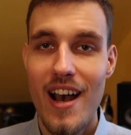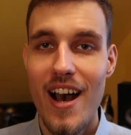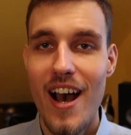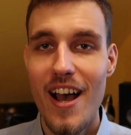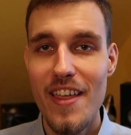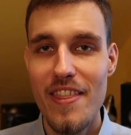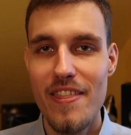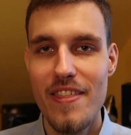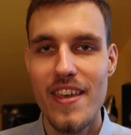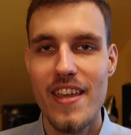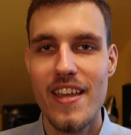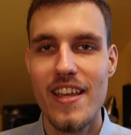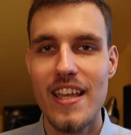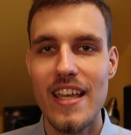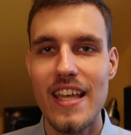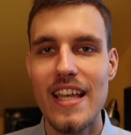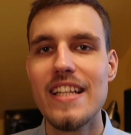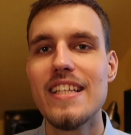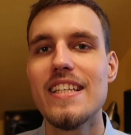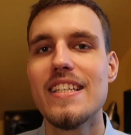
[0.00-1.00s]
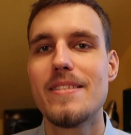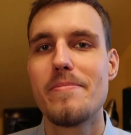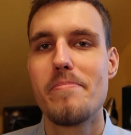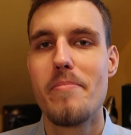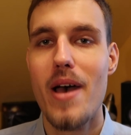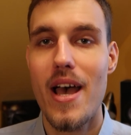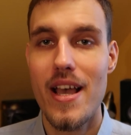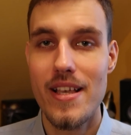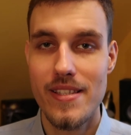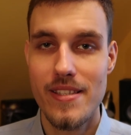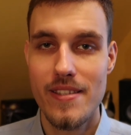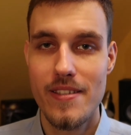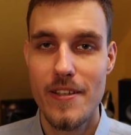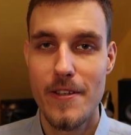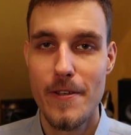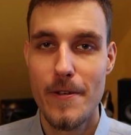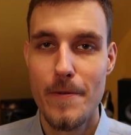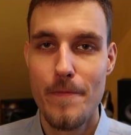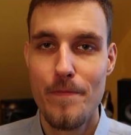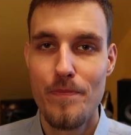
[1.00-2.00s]
I think it is best
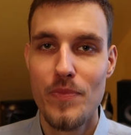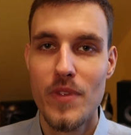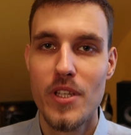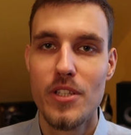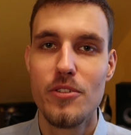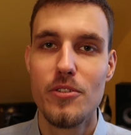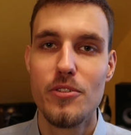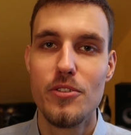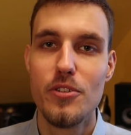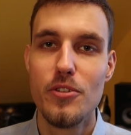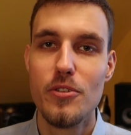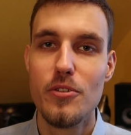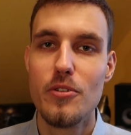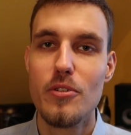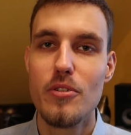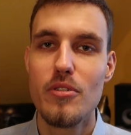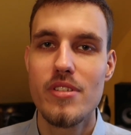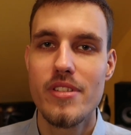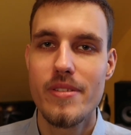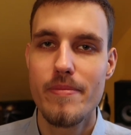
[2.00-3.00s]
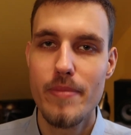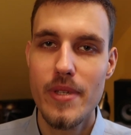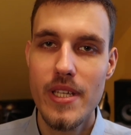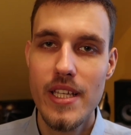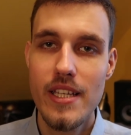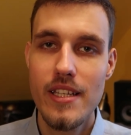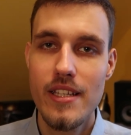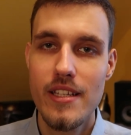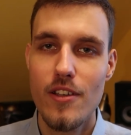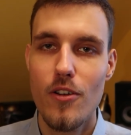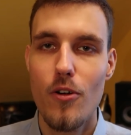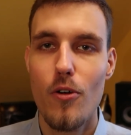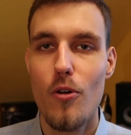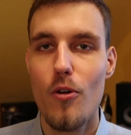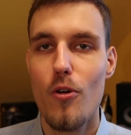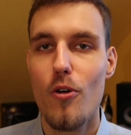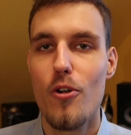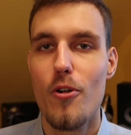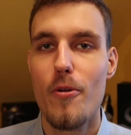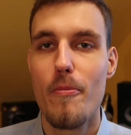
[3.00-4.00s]
to do speed
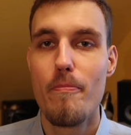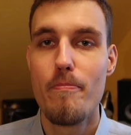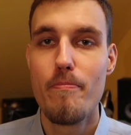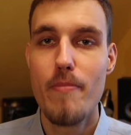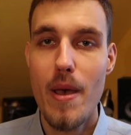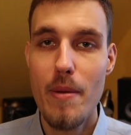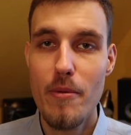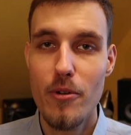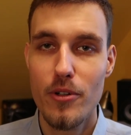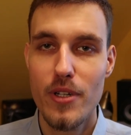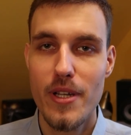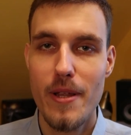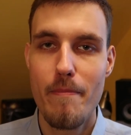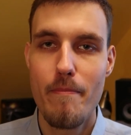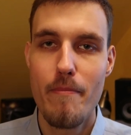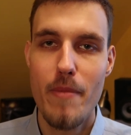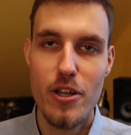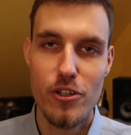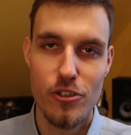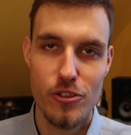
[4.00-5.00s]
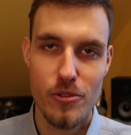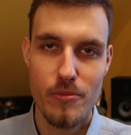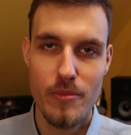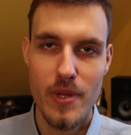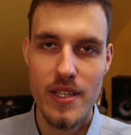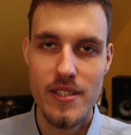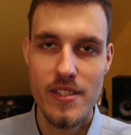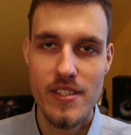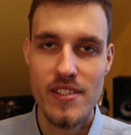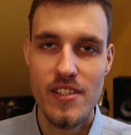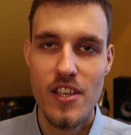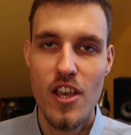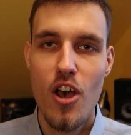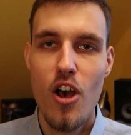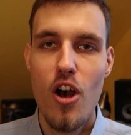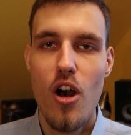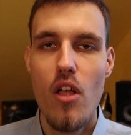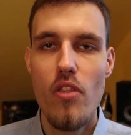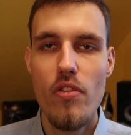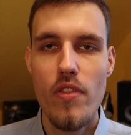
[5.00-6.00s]
or memory measurements
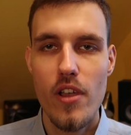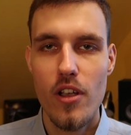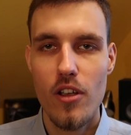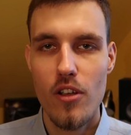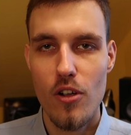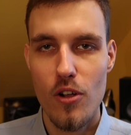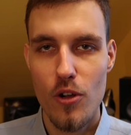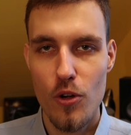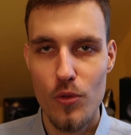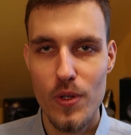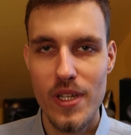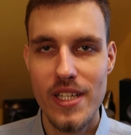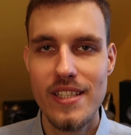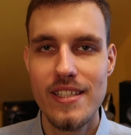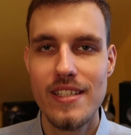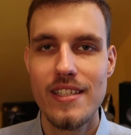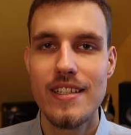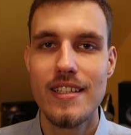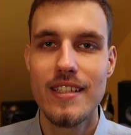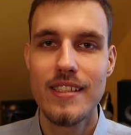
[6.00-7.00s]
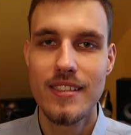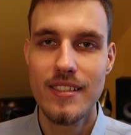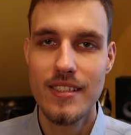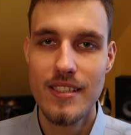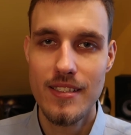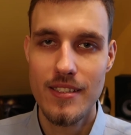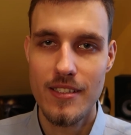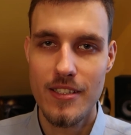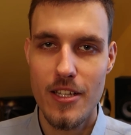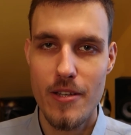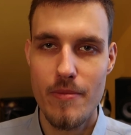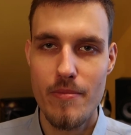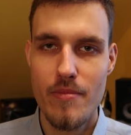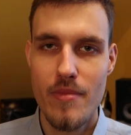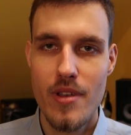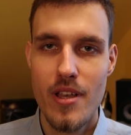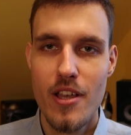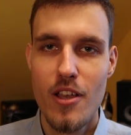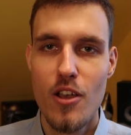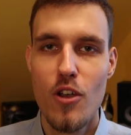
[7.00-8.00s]
on the concrete
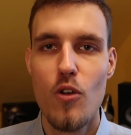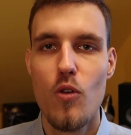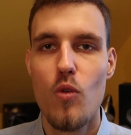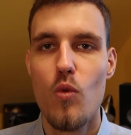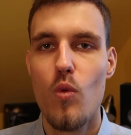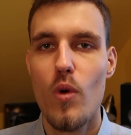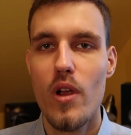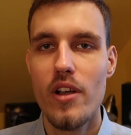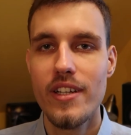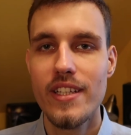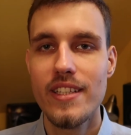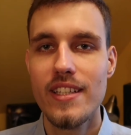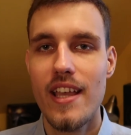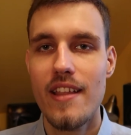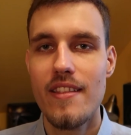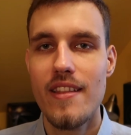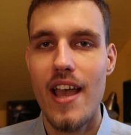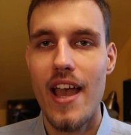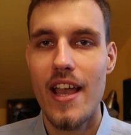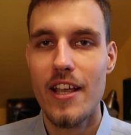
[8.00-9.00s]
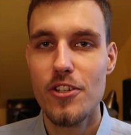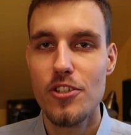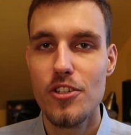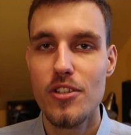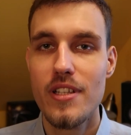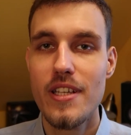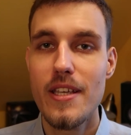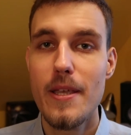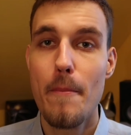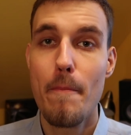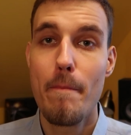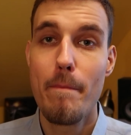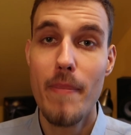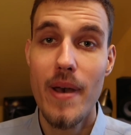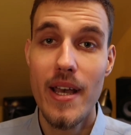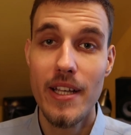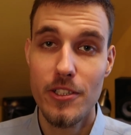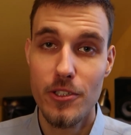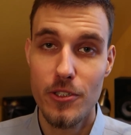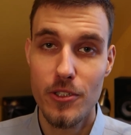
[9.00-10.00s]
system where it can actually
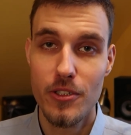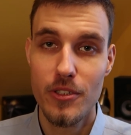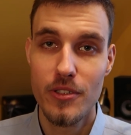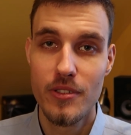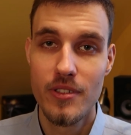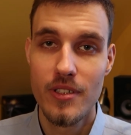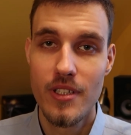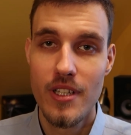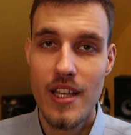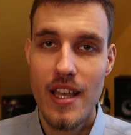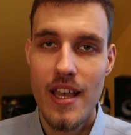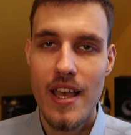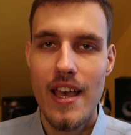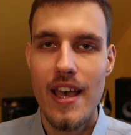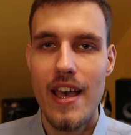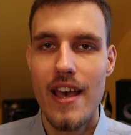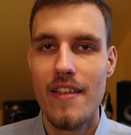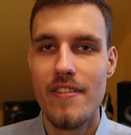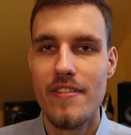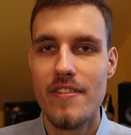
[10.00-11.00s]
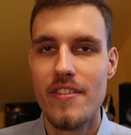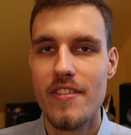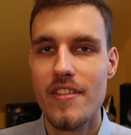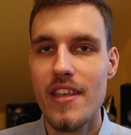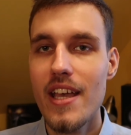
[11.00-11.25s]
matter, and